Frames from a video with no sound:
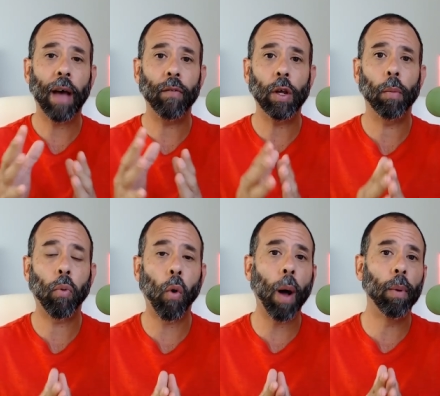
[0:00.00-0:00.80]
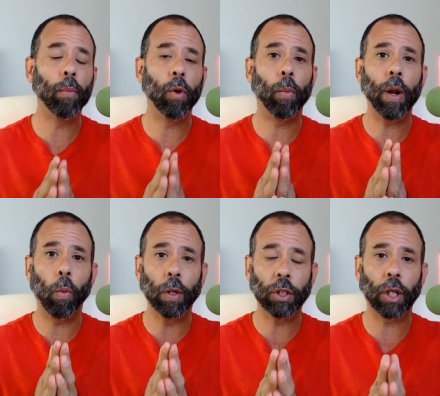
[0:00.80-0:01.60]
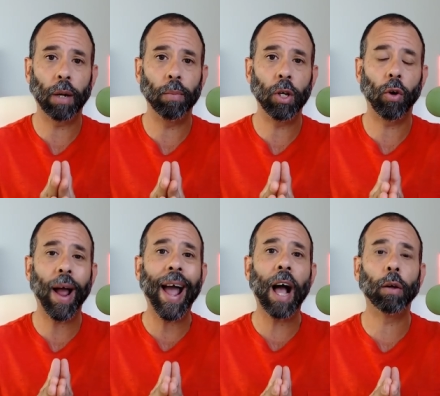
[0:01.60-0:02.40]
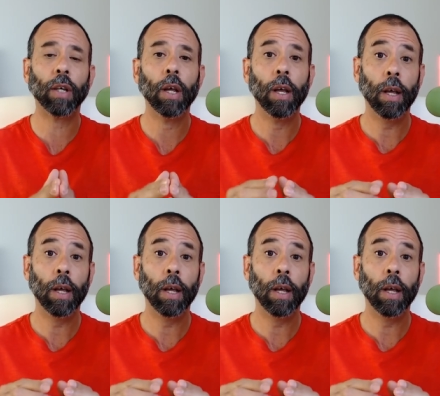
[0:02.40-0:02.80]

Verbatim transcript: having a problem, nobody wants to come to your house.